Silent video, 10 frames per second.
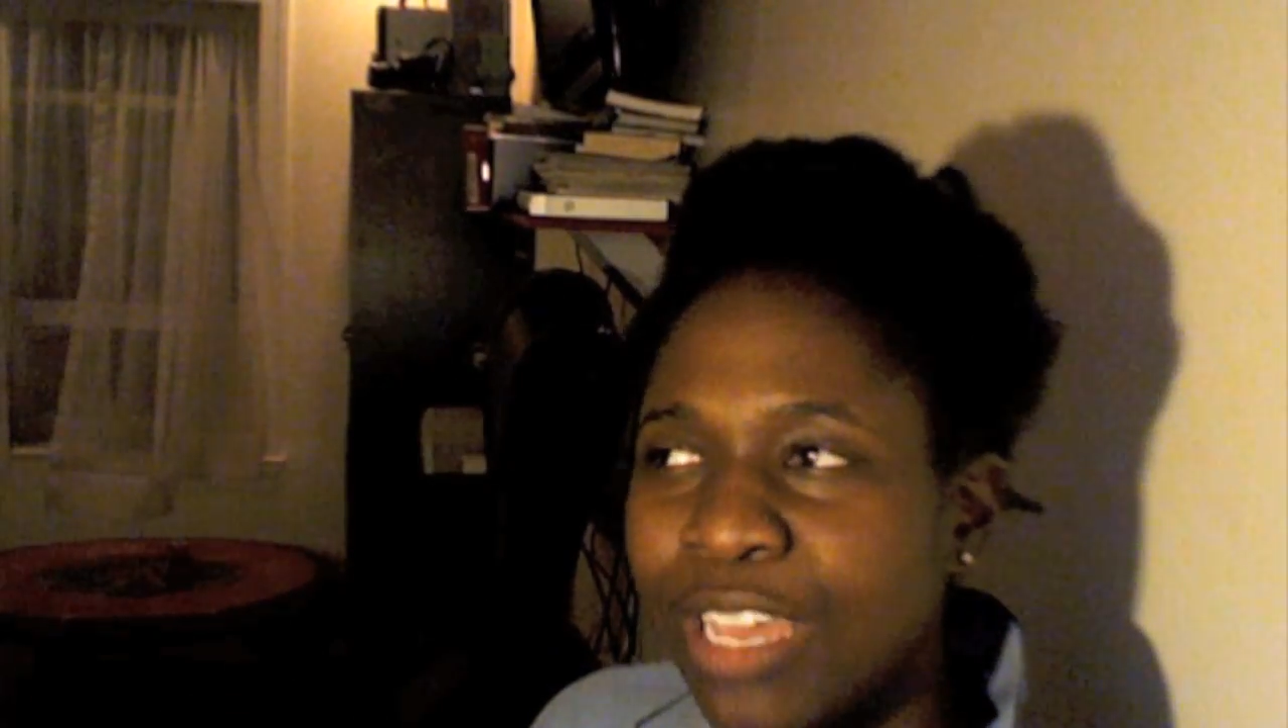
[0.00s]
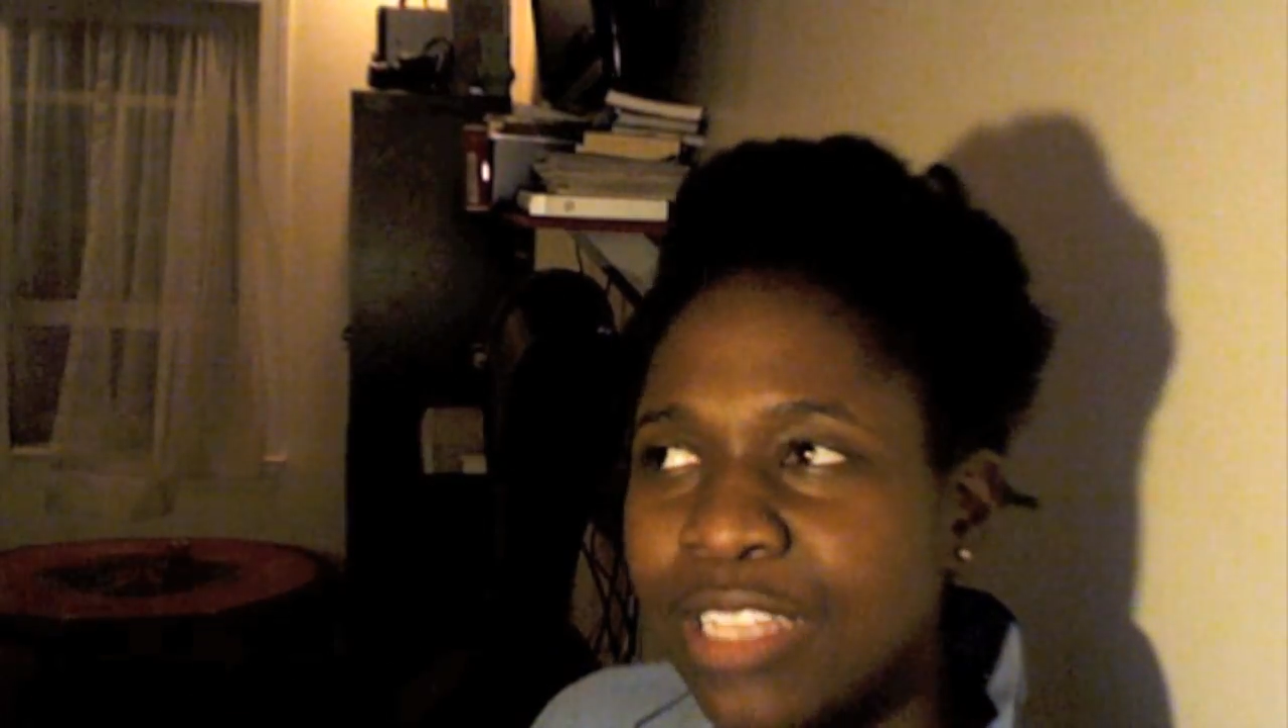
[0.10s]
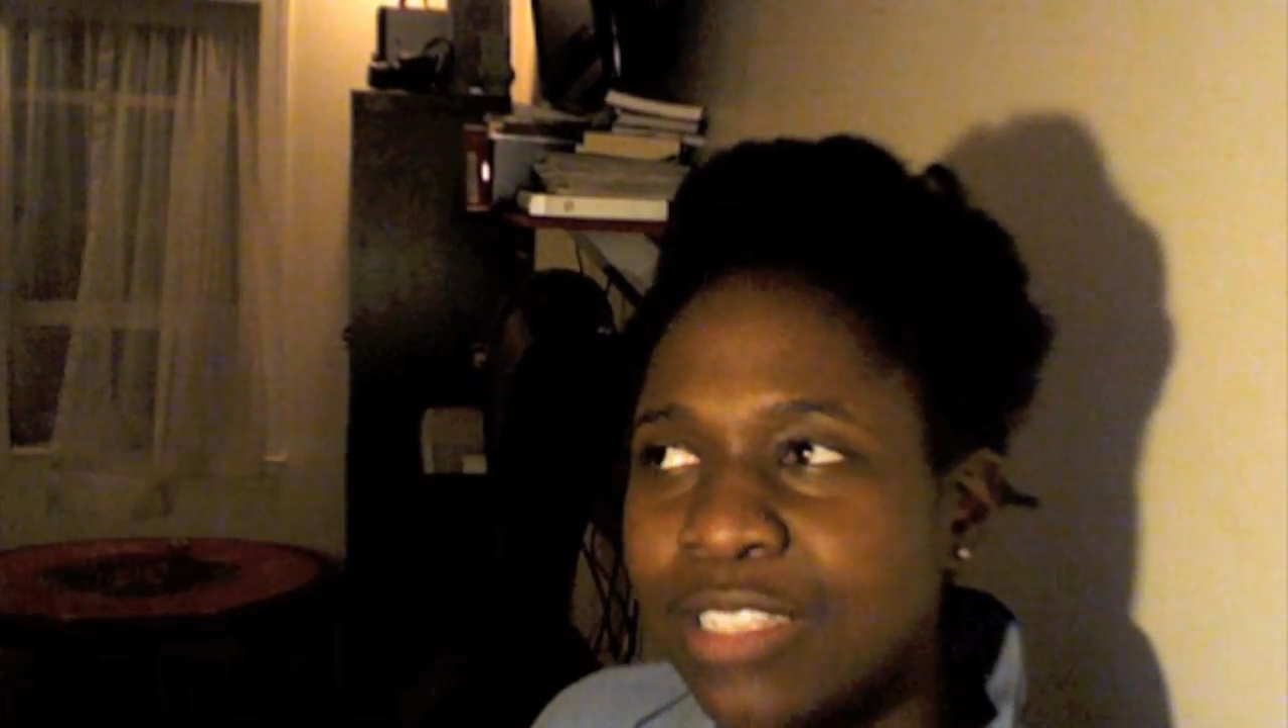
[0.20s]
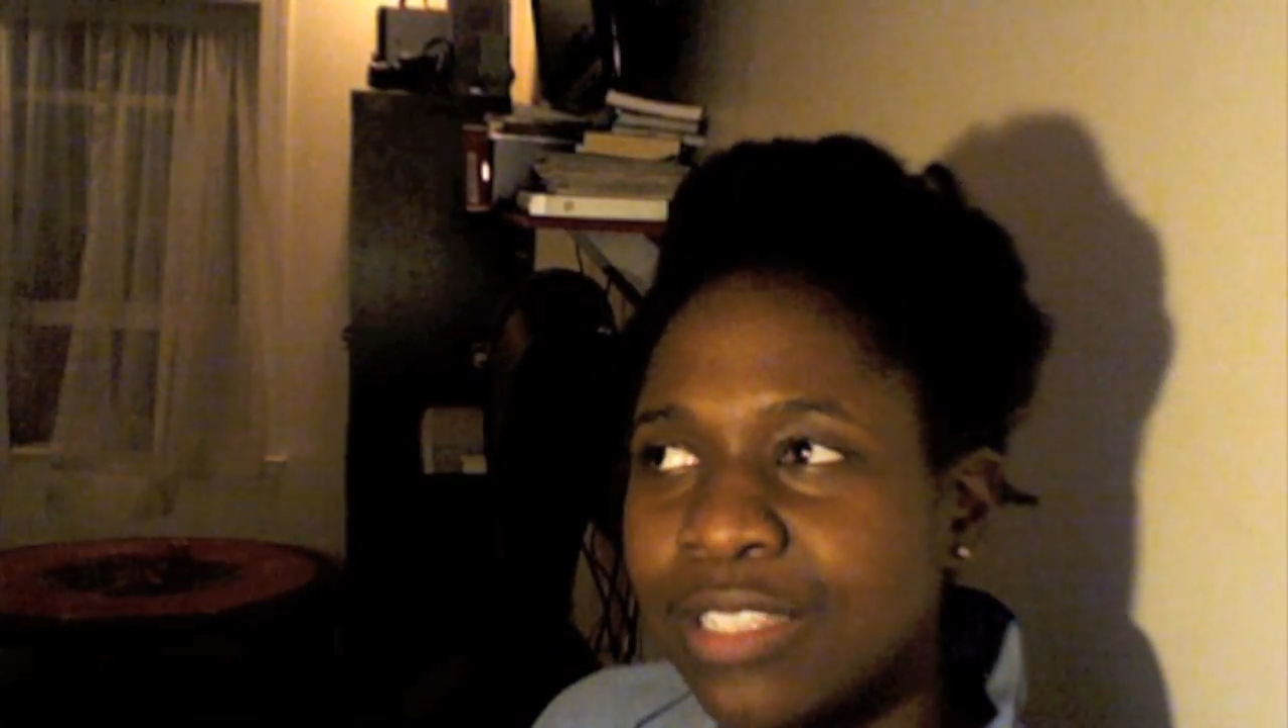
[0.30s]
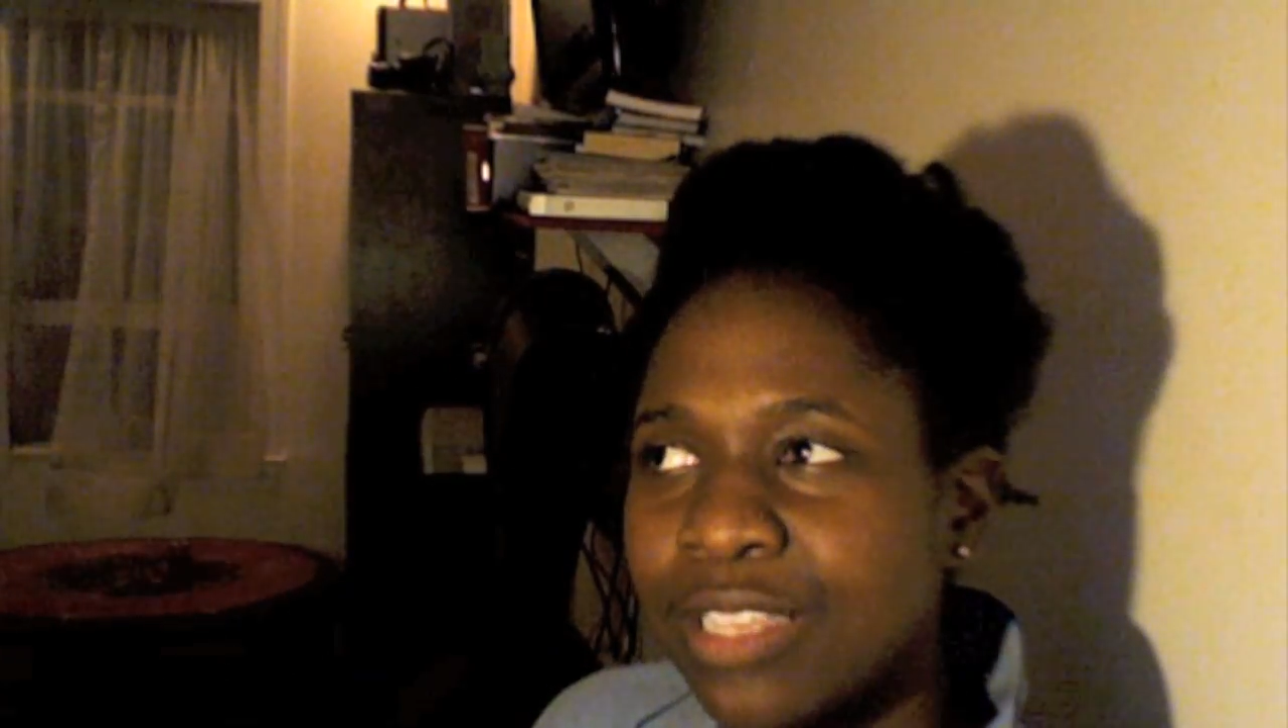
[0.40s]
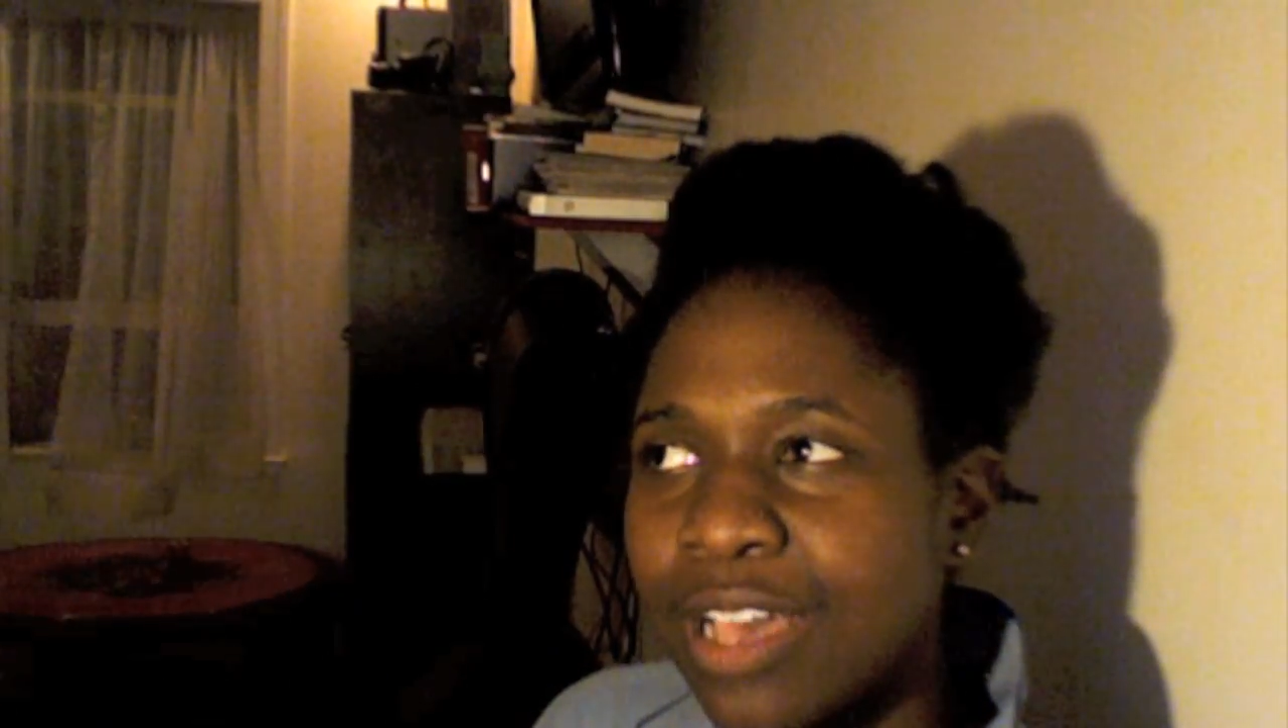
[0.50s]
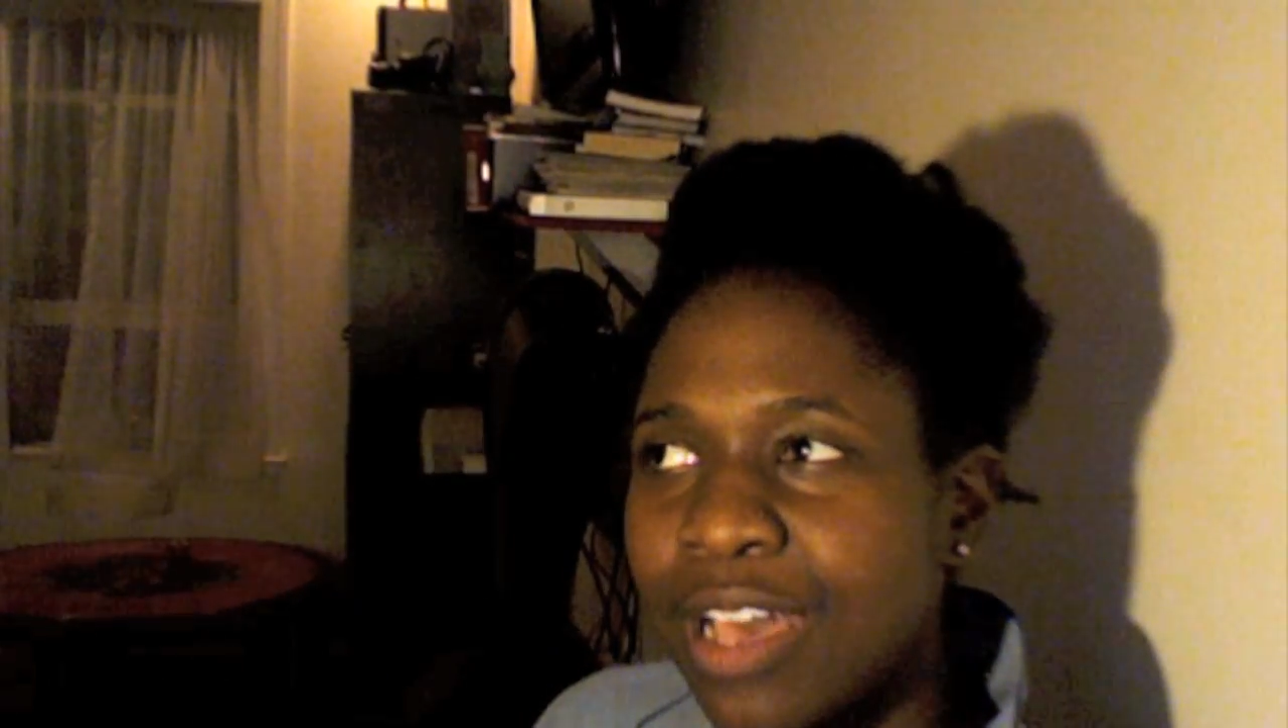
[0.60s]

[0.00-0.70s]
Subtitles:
it's